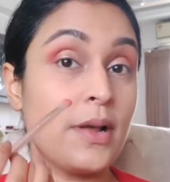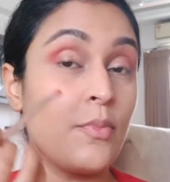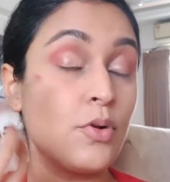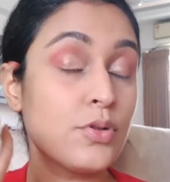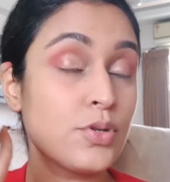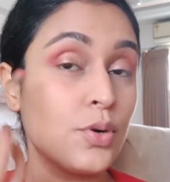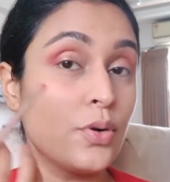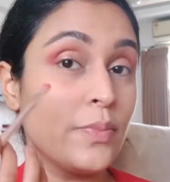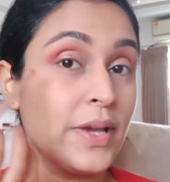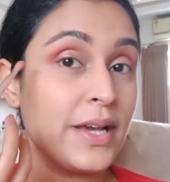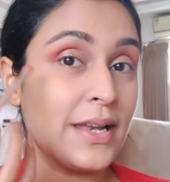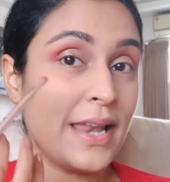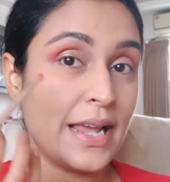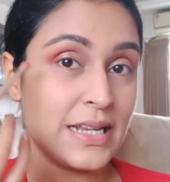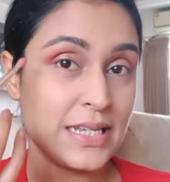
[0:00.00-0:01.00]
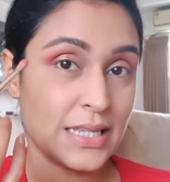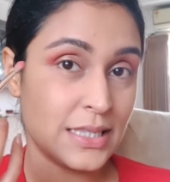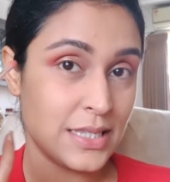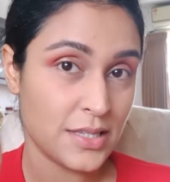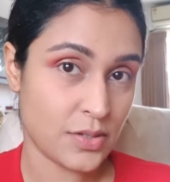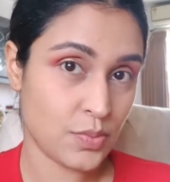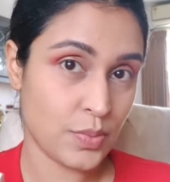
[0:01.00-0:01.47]
I'm also going to be connecting
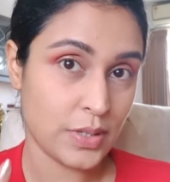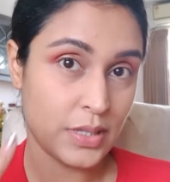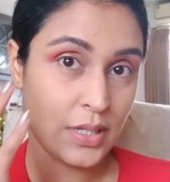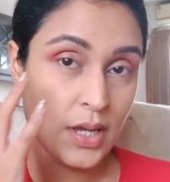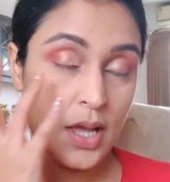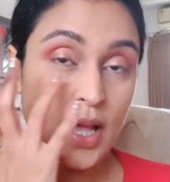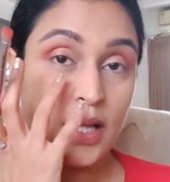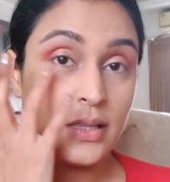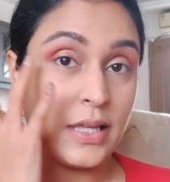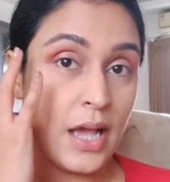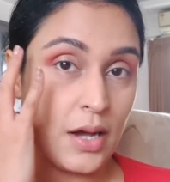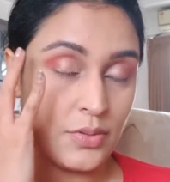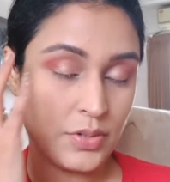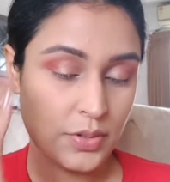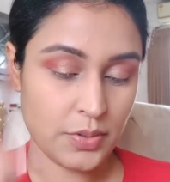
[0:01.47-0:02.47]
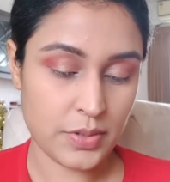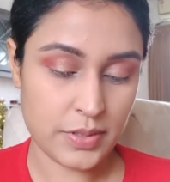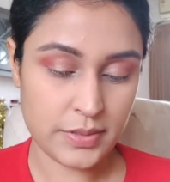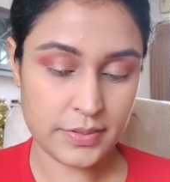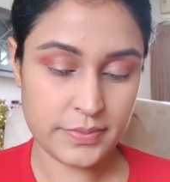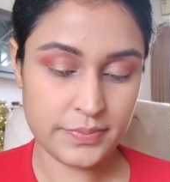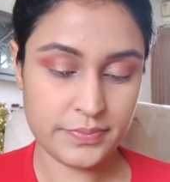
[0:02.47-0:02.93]
this with the outer corner.